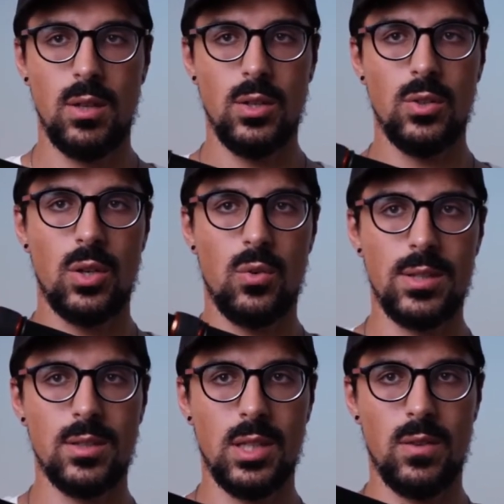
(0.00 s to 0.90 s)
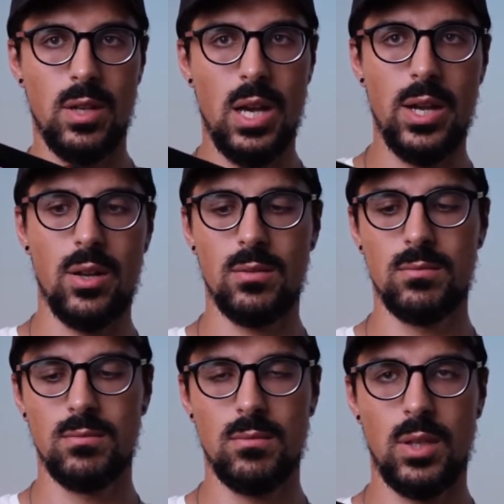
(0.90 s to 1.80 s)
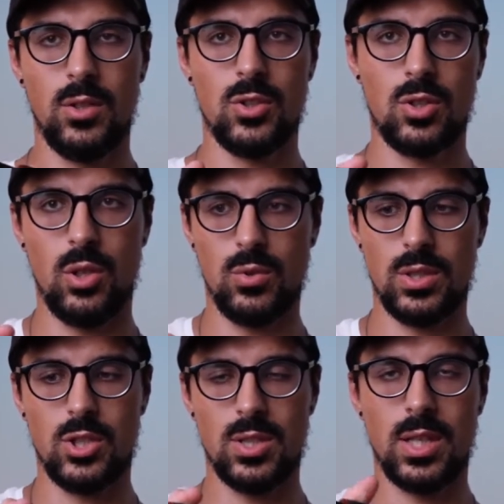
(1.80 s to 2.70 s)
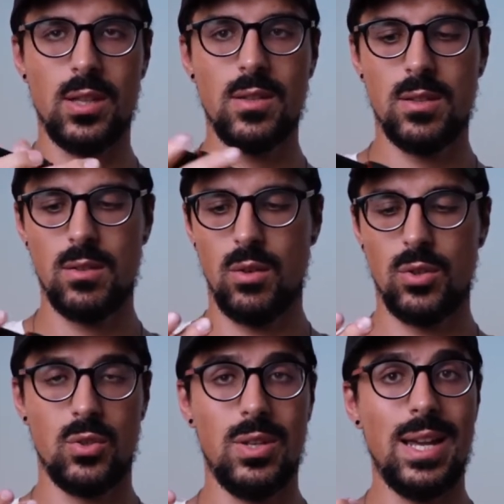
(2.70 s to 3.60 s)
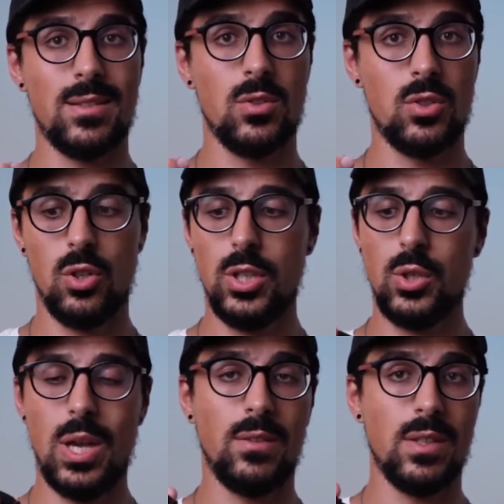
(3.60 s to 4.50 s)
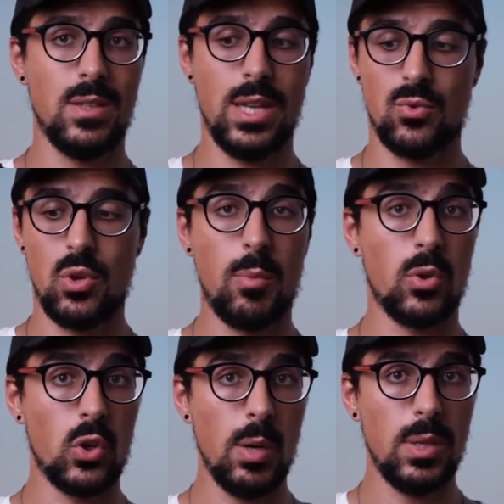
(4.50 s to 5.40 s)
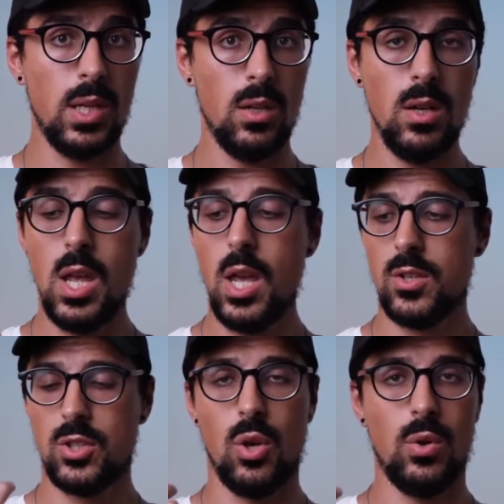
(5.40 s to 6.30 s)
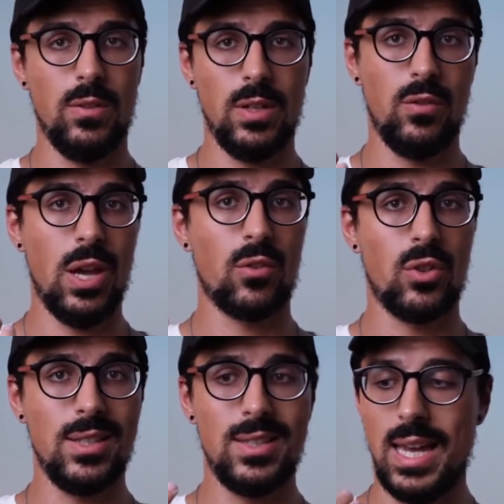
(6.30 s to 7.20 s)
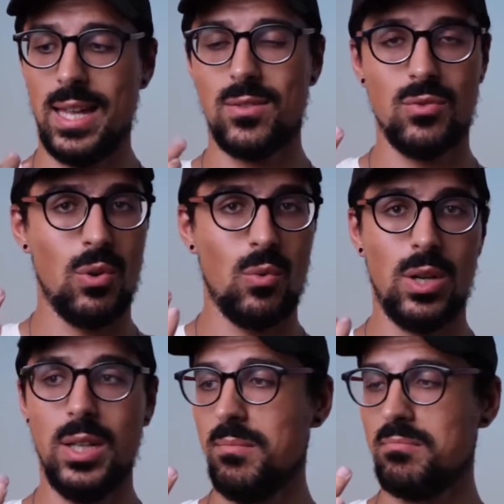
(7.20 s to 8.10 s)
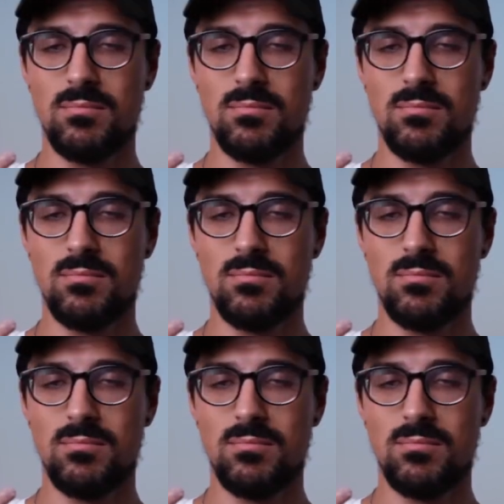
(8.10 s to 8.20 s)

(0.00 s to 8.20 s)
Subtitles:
and you can raise it even higher and just close it just like this. Also nice and sturdy, you have this nice rubber grip here, so even if you have greasy hands, don't worry,